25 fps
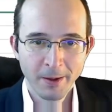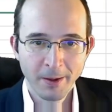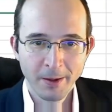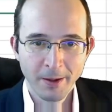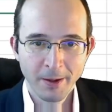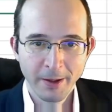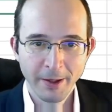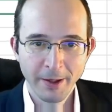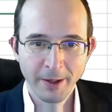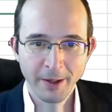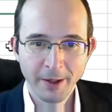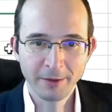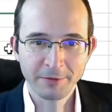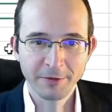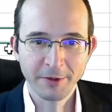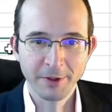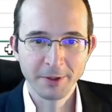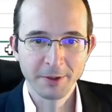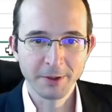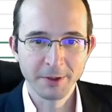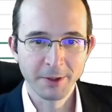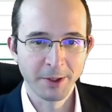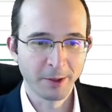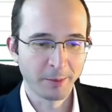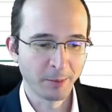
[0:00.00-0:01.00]
And
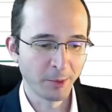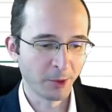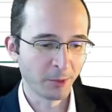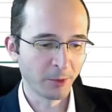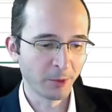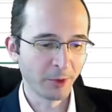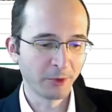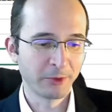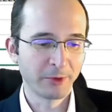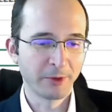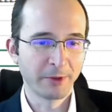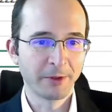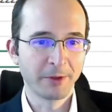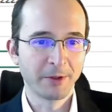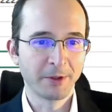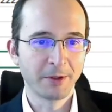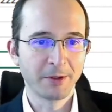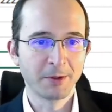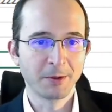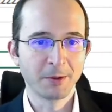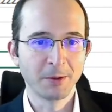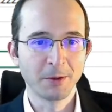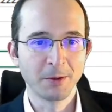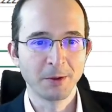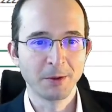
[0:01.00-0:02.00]
finally, how many ways are there
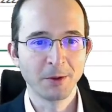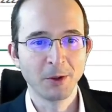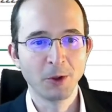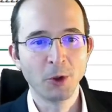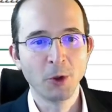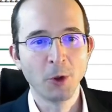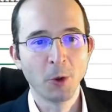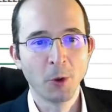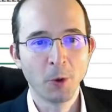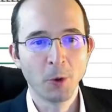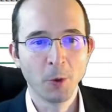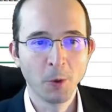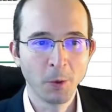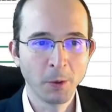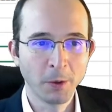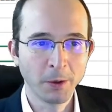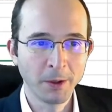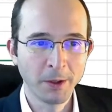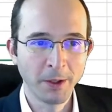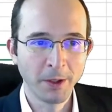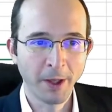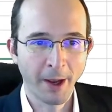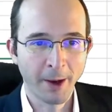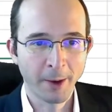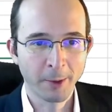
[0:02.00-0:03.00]
to go
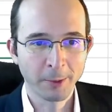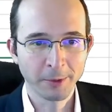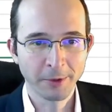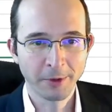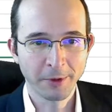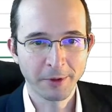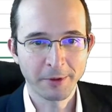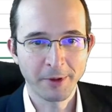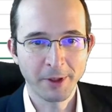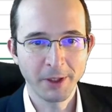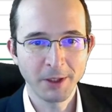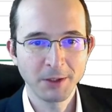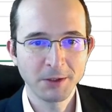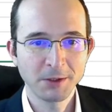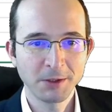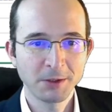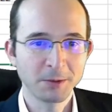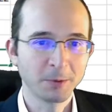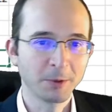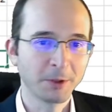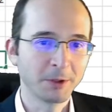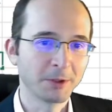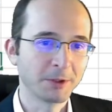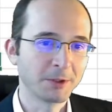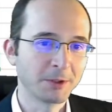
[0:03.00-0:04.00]
down thrice?
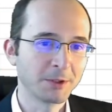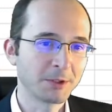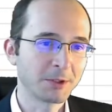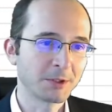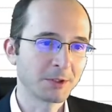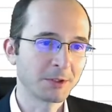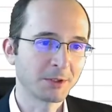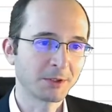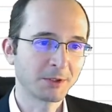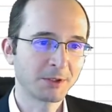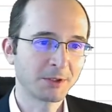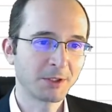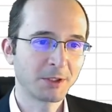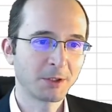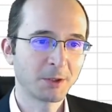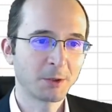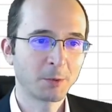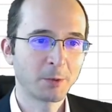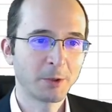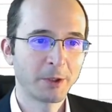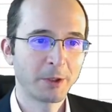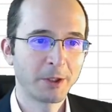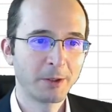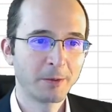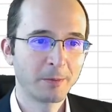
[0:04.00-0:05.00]
Well, there's just a single
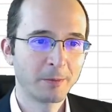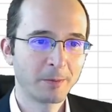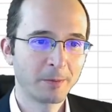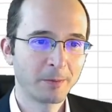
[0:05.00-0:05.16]
way,